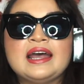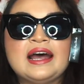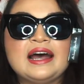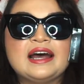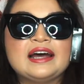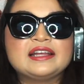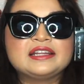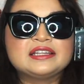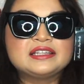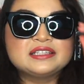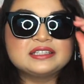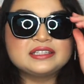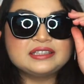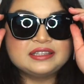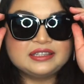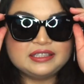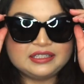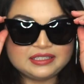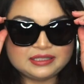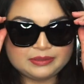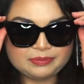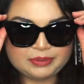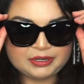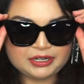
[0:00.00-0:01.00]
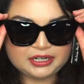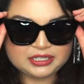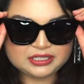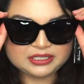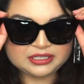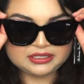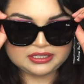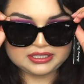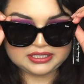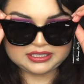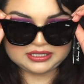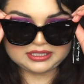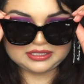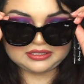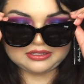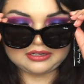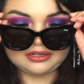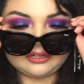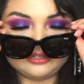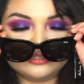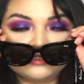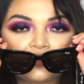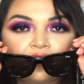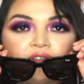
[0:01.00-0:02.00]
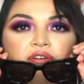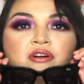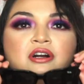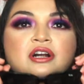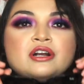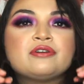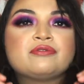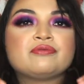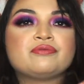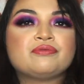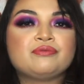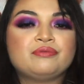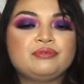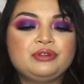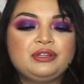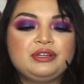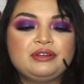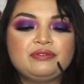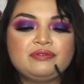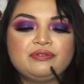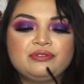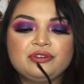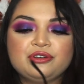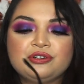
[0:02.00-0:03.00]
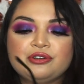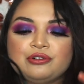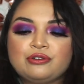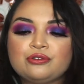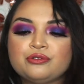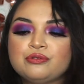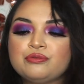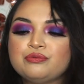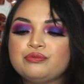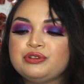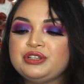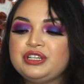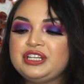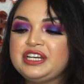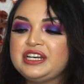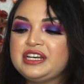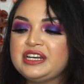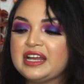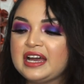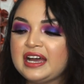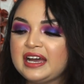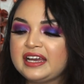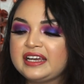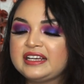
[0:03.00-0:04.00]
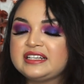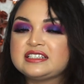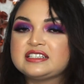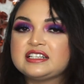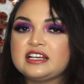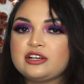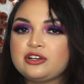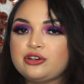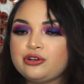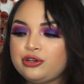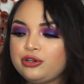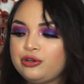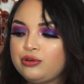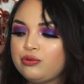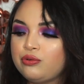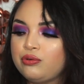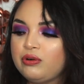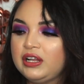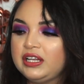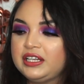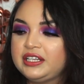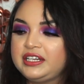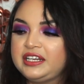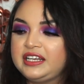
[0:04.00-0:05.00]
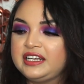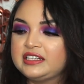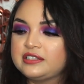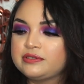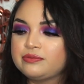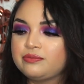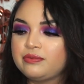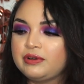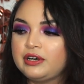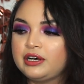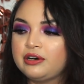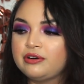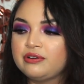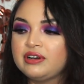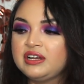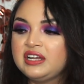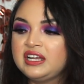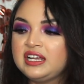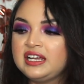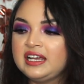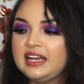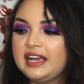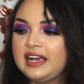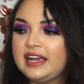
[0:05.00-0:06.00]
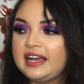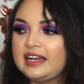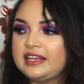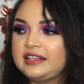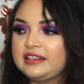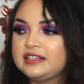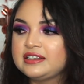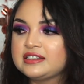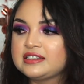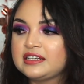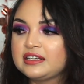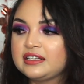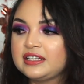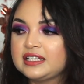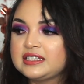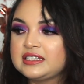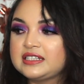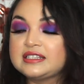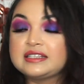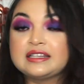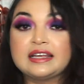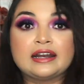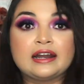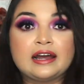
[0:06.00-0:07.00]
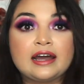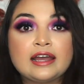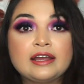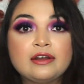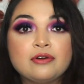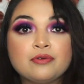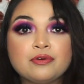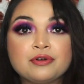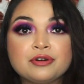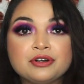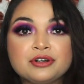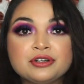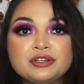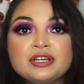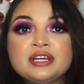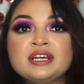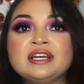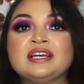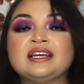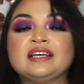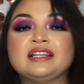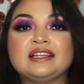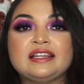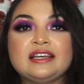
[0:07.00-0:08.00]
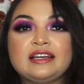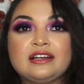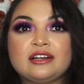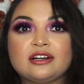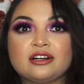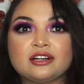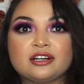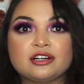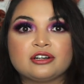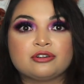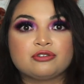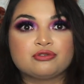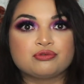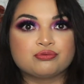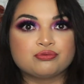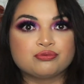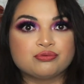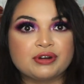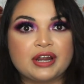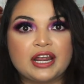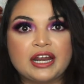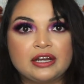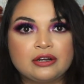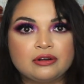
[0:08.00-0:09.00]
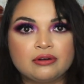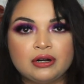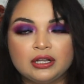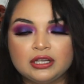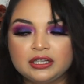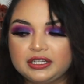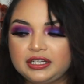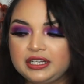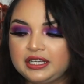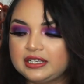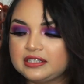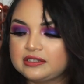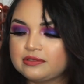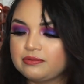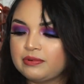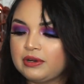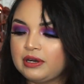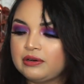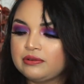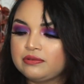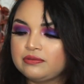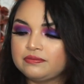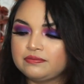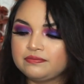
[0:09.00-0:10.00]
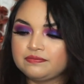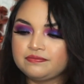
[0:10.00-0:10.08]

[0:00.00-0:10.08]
And these pair of sunglasses also feel really nice and good quality as well. And the sunglasses that I ordered, they are great quality as well.